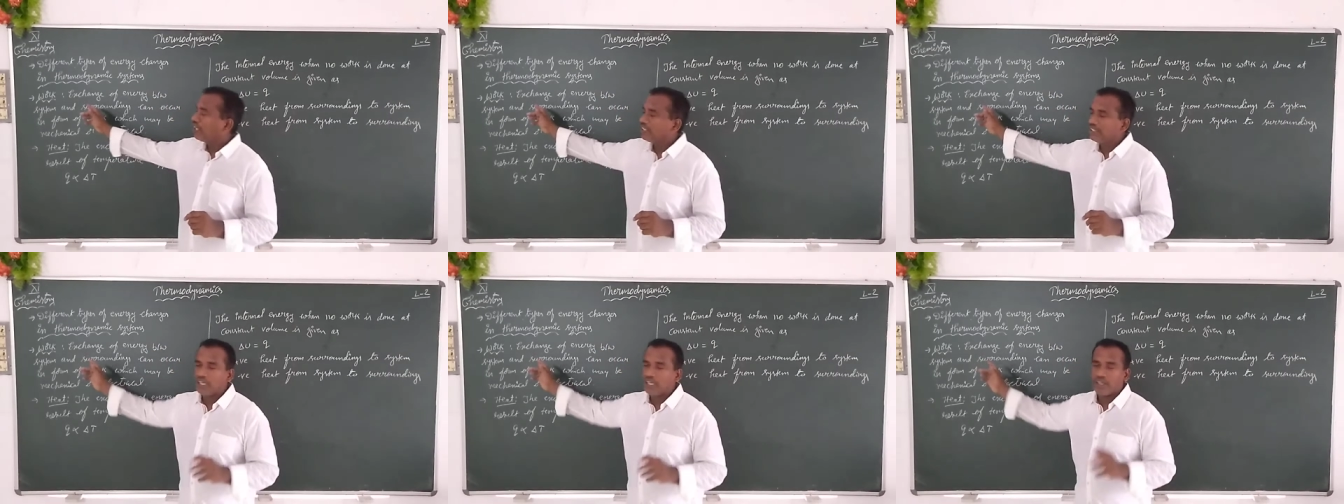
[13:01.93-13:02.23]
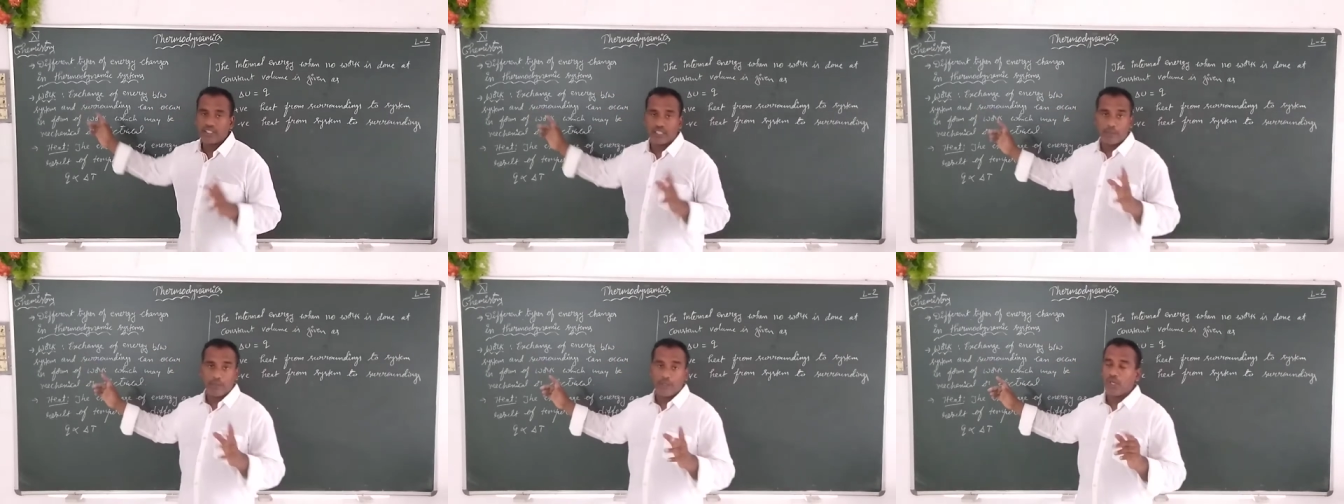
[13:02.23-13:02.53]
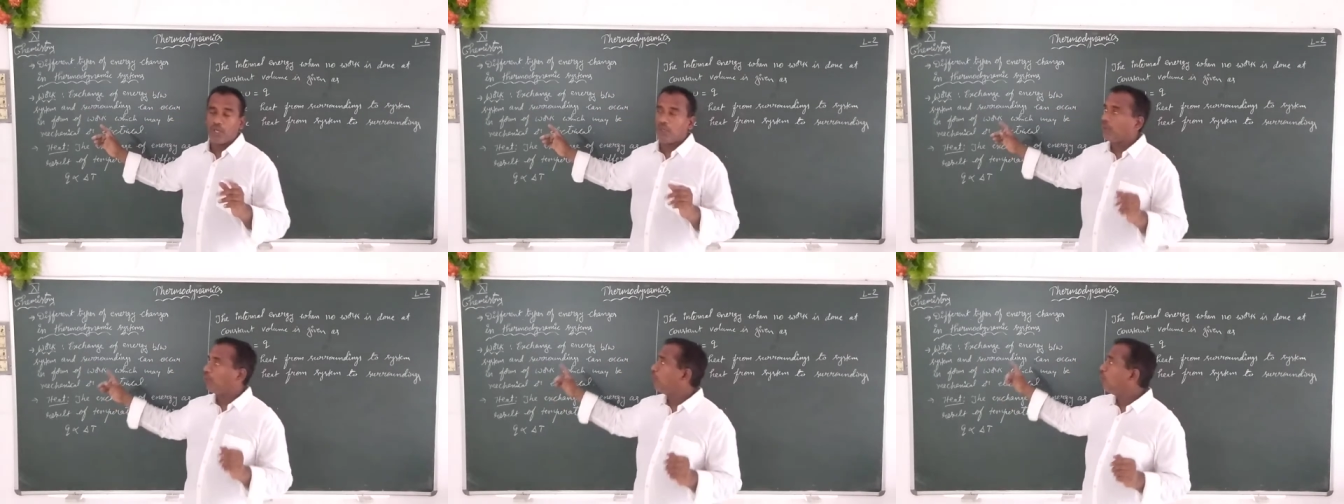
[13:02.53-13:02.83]
The
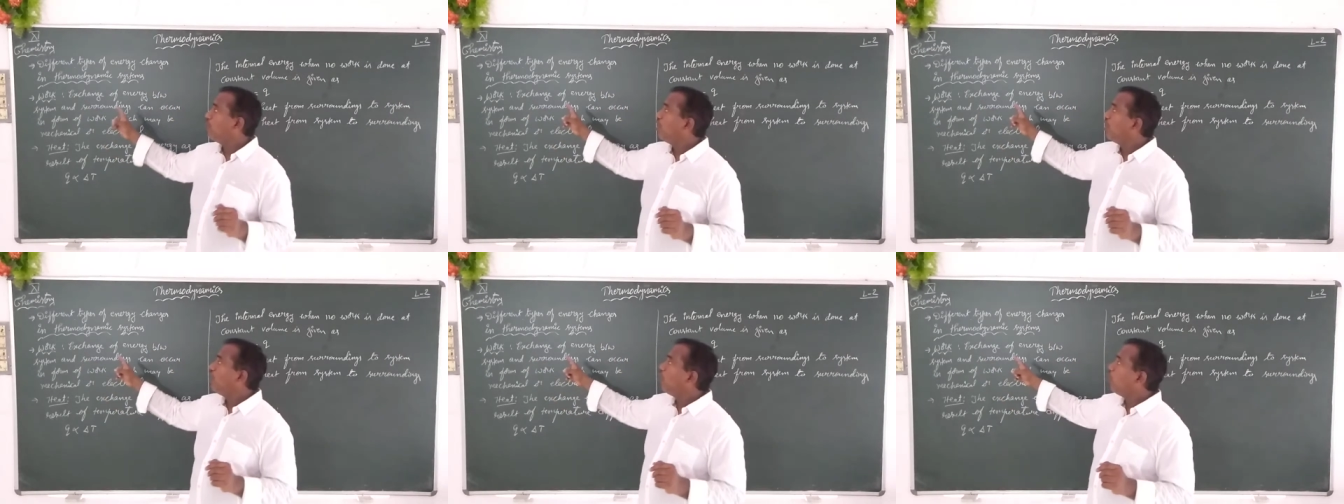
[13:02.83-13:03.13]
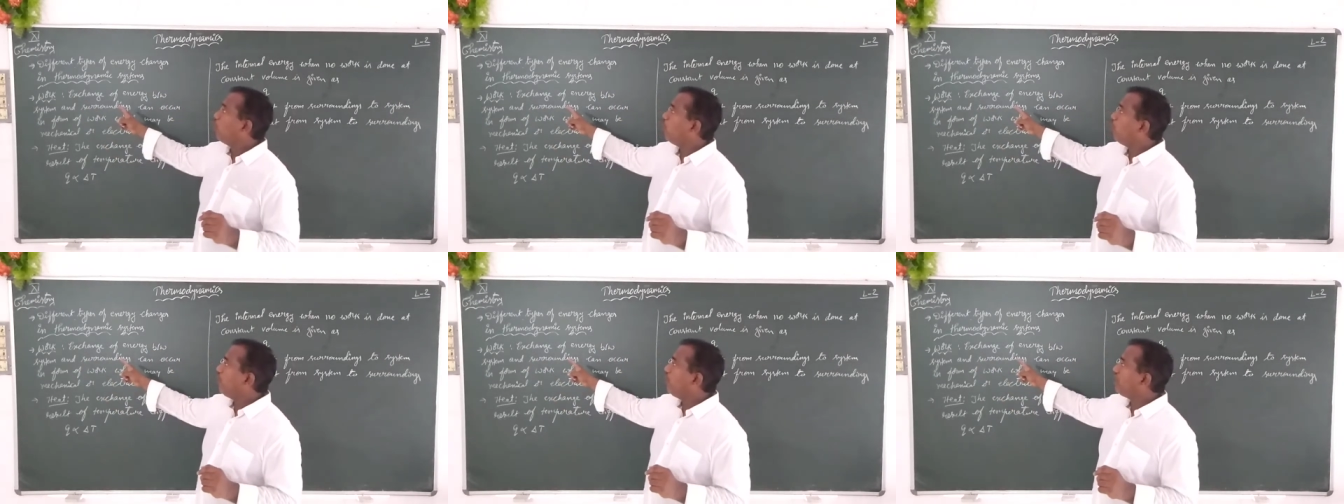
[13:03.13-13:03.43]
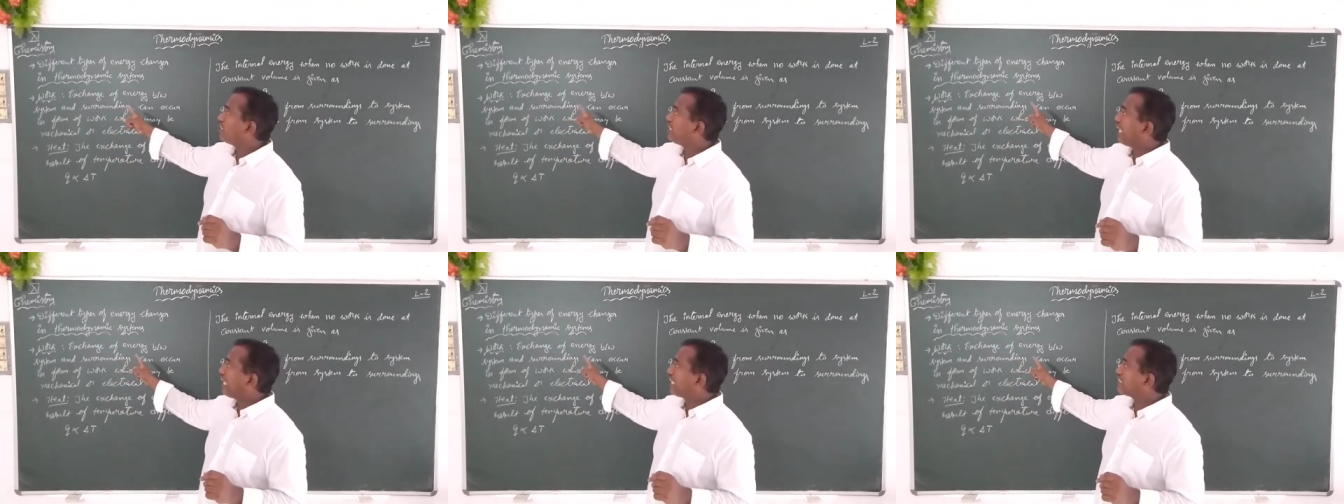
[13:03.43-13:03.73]
W.
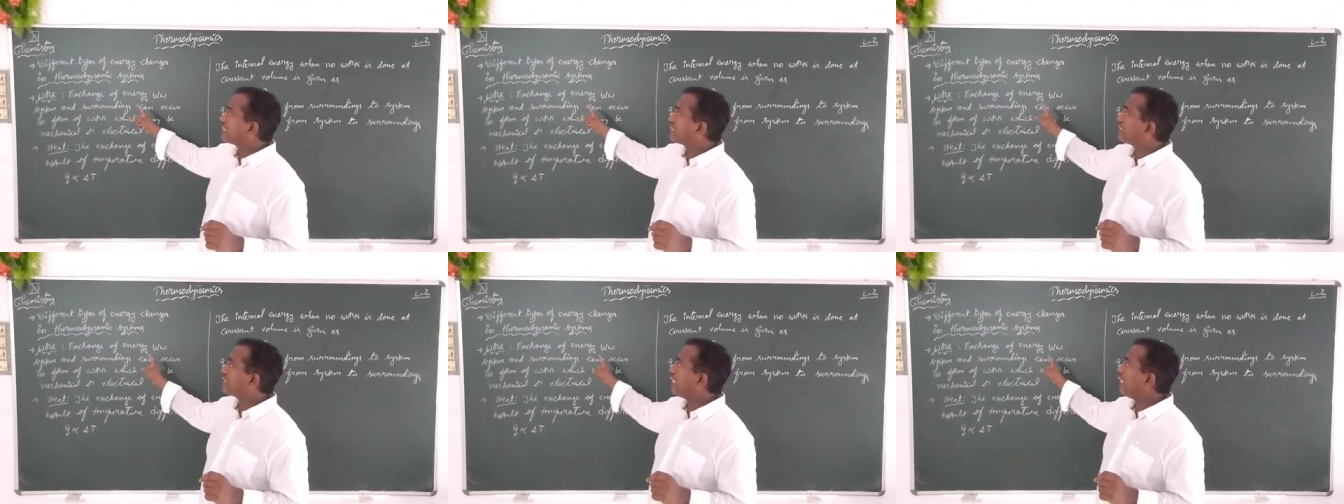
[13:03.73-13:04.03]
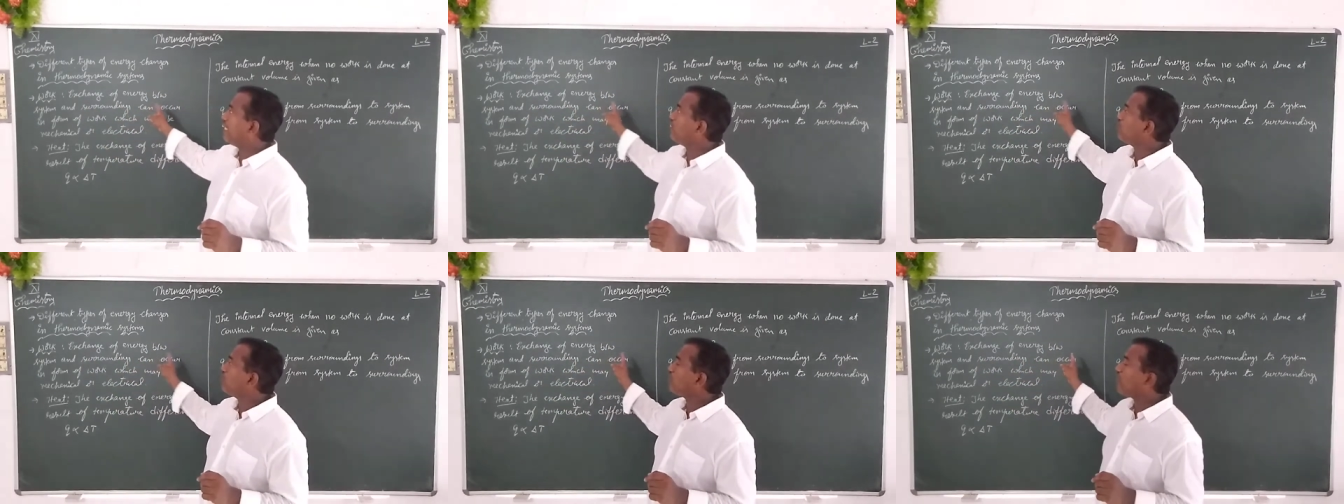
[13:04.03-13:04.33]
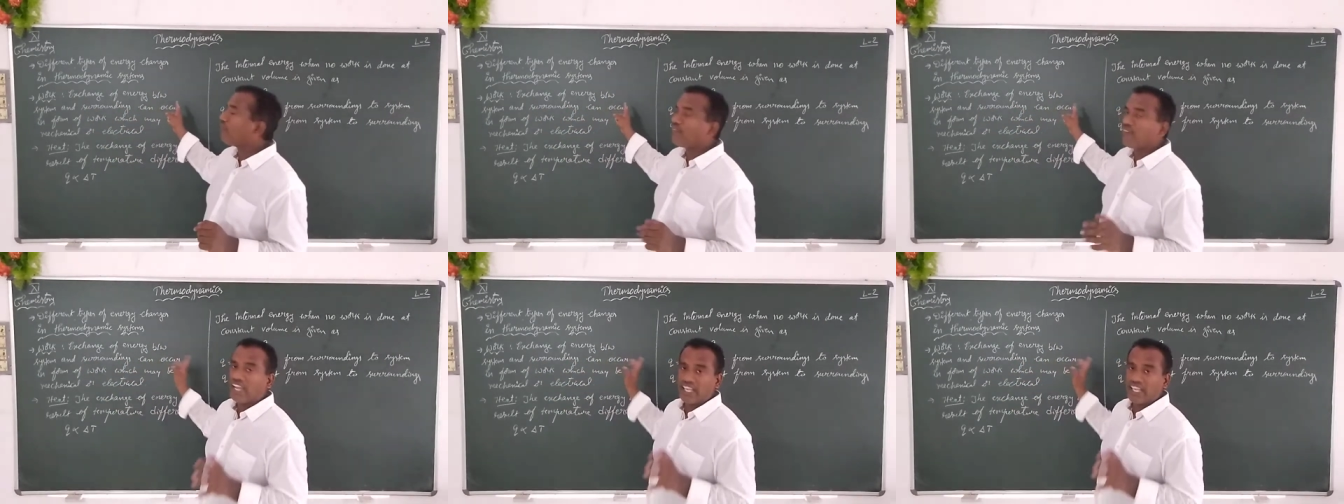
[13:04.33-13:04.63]
Exchange
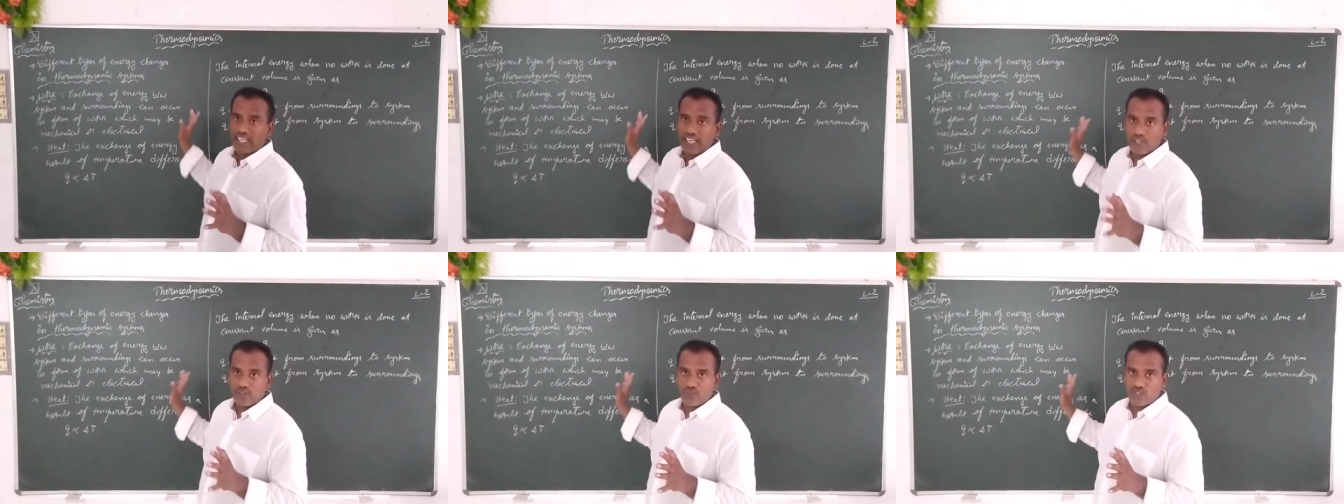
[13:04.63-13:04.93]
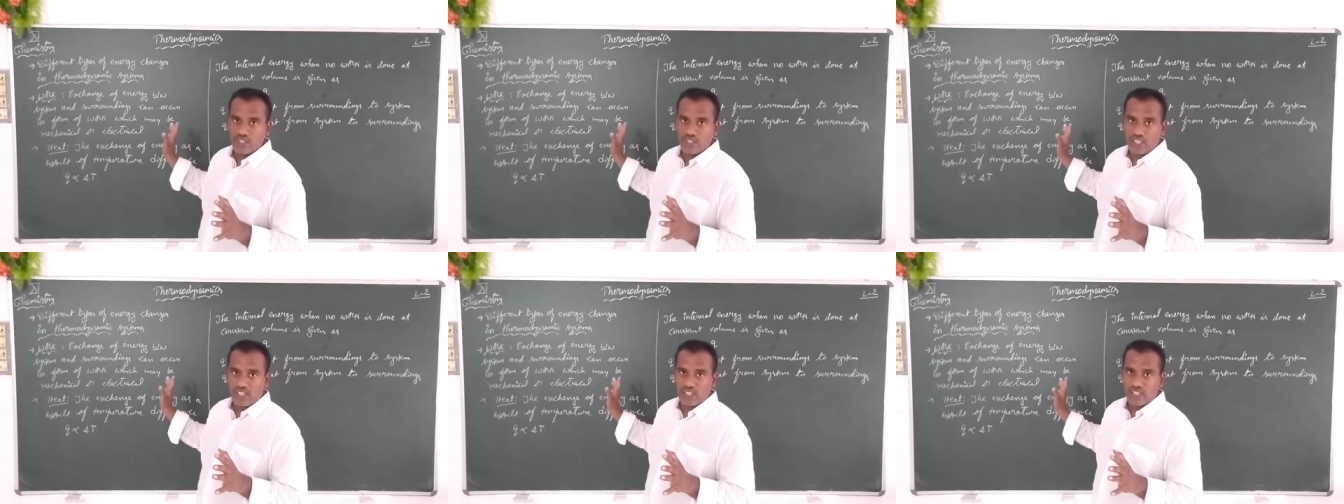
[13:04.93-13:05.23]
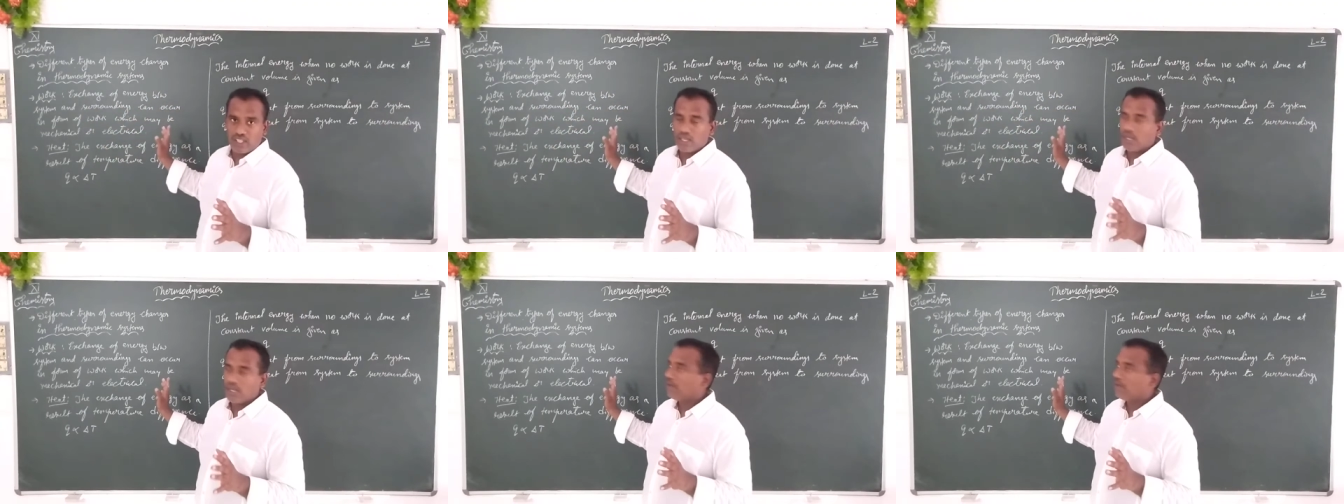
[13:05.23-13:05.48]
of energy